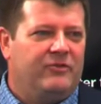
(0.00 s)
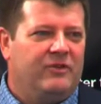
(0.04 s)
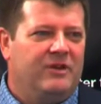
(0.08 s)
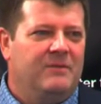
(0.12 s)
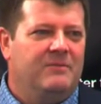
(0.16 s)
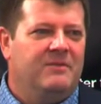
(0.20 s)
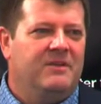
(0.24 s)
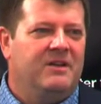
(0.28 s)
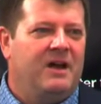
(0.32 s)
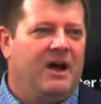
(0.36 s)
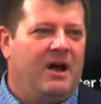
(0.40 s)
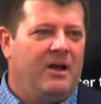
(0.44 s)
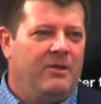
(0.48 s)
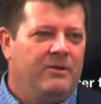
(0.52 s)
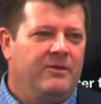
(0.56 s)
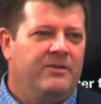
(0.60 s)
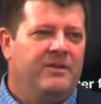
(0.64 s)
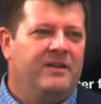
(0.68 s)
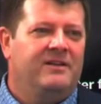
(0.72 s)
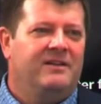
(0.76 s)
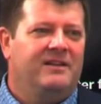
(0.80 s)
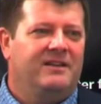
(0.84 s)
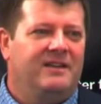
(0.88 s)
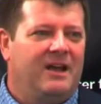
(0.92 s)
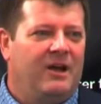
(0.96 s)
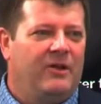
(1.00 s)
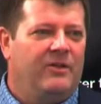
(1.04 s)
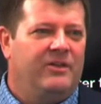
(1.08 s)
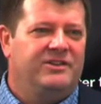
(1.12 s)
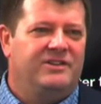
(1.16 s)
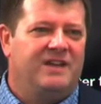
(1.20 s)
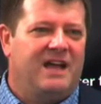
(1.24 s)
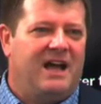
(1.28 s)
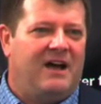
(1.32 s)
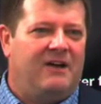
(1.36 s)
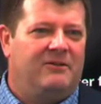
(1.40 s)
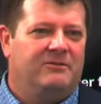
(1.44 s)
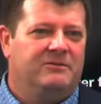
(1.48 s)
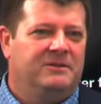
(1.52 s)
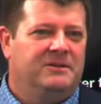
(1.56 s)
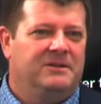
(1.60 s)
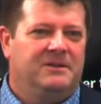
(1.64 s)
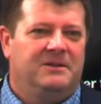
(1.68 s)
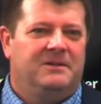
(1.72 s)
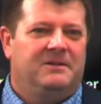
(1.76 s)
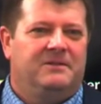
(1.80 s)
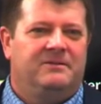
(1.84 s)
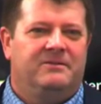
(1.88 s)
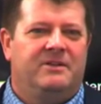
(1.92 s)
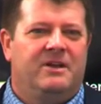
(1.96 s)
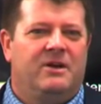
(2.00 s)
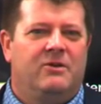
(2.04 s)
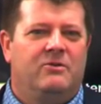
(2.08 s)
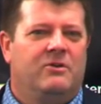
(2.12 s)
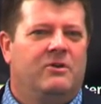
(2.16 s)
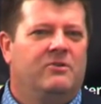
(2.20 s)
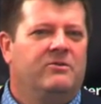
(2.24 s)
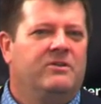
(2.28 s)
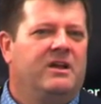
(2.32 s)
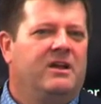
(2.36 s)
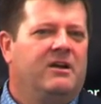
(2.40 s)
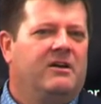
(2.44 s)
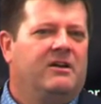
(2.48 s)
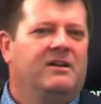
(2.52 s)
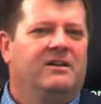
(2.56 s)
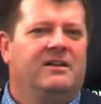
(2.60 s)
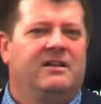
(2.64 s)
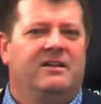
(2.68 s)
treatment other than to tell the child, don't go near